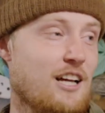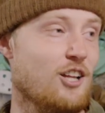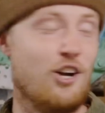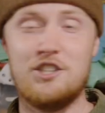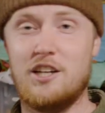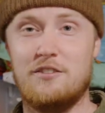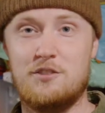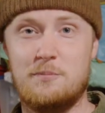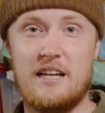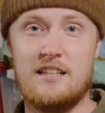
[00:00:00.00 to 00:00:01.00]
a large enough
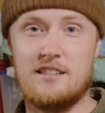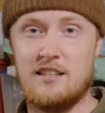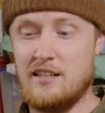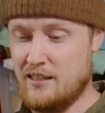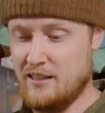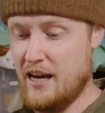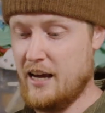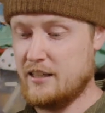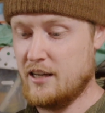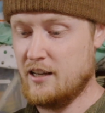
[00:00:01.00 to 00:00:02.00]
space
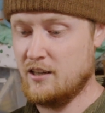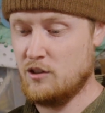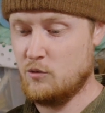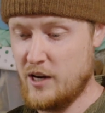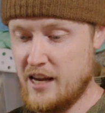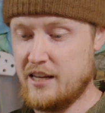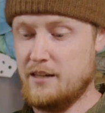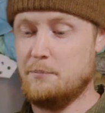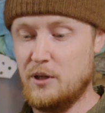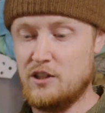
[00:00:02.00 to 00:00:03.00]
that we
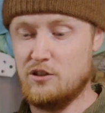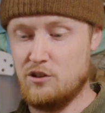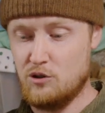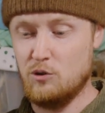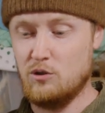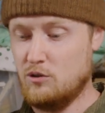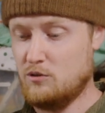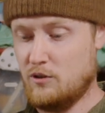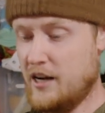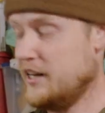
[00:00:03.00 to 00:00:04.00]
can put the stool right